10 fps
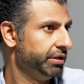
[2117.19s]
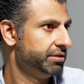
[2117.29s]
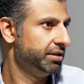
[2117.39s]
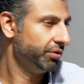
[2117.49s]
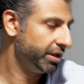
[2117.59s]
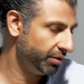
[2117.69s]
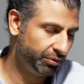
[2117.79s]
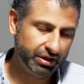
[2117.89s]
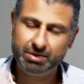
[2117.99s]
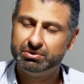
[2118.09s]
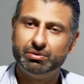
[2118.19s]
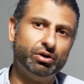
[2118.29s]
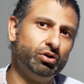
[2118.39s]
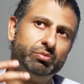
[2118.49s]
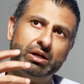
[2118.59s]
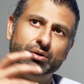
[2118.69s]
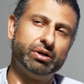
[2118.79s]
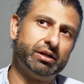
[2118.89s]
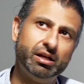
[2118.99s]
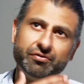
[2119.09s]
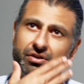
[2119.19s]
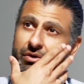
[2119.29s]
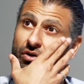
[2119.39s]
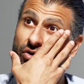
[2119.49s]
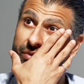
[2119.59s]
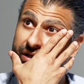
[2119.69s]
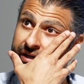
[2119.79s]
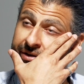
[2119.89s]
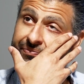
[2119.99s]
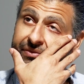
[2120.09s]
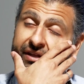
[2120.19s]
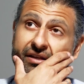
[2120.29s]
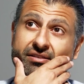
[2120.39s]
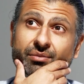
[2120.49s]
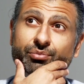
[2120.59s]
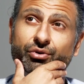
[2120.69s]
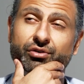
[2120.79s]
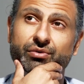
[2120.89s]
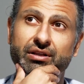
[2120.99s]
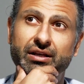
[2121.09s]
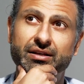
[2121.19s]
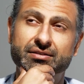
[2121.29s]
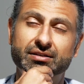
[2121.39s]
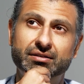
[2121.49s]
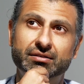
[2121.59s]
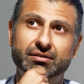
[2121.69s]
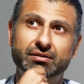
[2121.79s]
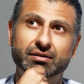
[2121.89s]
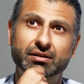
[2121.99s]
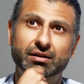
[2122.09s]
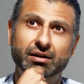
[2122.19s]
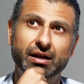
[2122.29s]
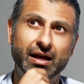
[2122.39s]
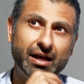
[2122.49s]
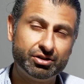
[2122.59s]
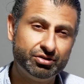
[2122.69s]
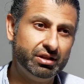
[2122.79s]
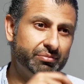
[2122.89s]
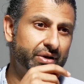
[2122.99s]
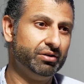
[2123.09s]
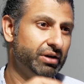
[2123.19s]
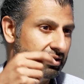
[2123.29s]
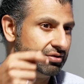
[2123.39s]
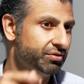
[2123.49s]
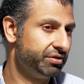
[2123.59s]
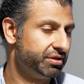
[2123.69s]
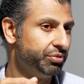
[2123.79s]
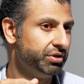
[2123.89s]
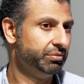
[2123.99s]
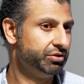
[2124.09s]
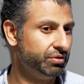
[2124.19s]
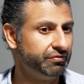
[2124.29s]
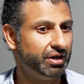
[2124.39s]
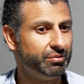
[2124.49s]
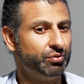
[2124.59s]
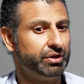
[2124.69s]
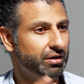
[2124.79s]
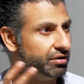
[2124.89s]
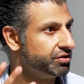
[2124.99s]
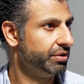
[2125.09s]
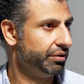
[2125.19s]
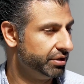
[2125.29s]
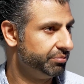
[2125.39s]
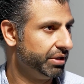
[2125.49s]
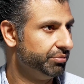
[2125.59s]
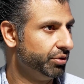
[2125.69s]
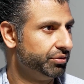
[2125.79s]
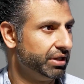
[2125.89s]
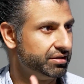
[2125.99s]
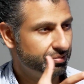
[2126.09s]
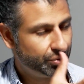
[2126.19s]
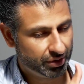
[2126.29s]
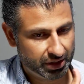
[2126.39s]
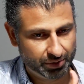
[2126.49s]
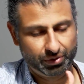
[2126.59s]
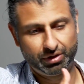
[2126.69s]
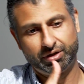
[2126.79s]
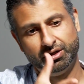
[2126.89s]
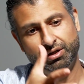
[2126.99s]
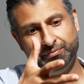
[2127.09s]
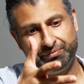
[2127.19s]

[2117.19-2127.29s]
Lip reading: They say, okay, well, I want to keep them at home and I want to care for them at home, and at some point you realize that actually the better answer is to put them into an environment where they are surrounded by both that support network,